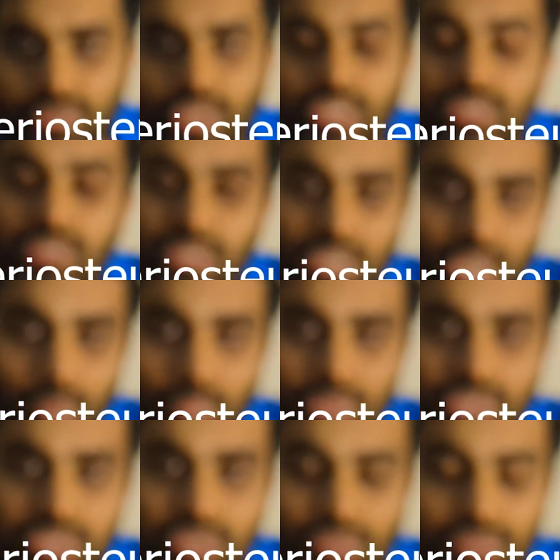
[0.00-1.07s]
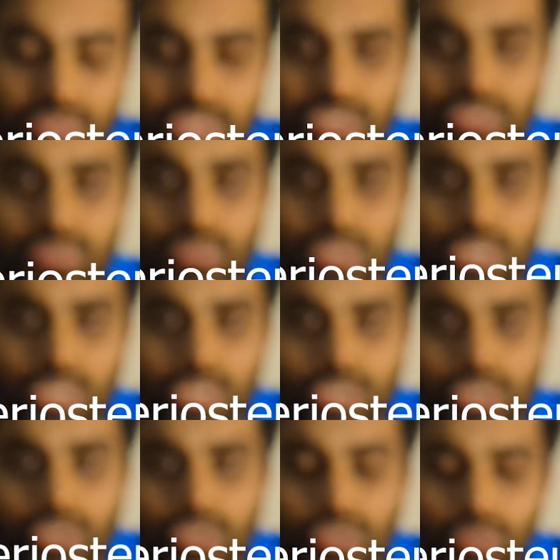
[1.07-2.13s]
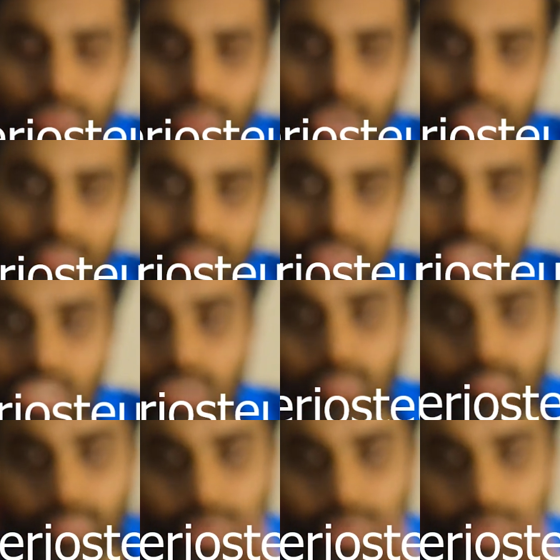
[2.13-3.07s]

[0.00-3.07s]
that's the gum and the soft tissue. You have the